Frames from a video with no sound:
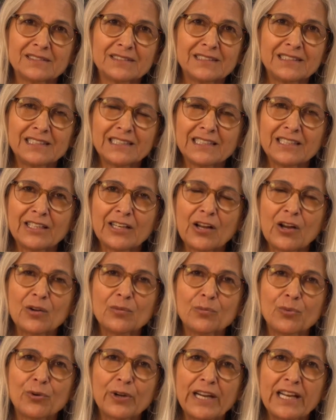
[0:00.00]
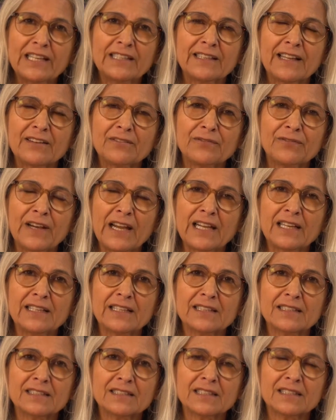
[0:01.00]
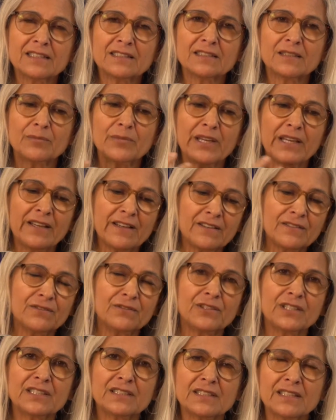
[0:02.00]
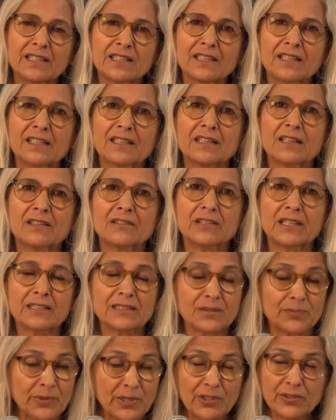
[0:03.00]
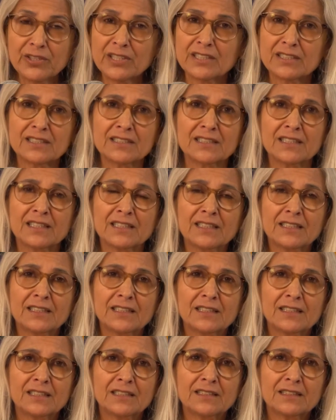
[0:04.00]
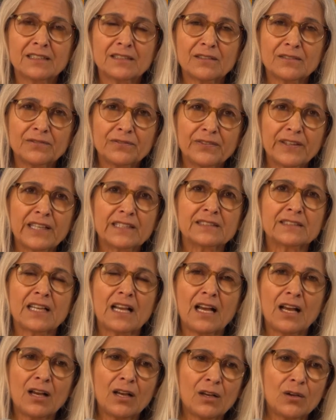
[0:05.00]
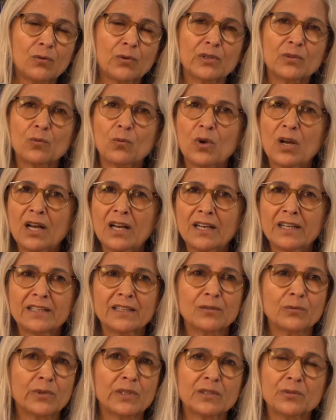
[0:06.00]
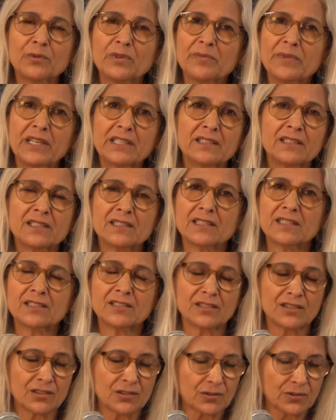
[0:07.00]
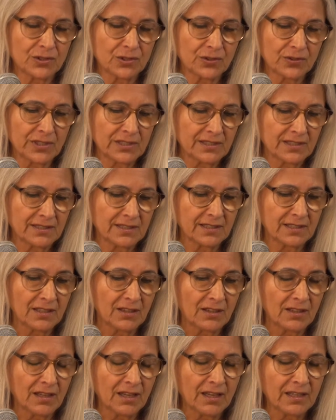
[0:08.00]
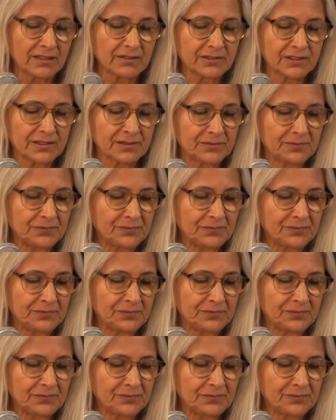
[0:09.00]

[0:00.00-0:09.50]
in our brain, that filing system, every single experience that affects how and why and whether we make decisions or choices in our lives.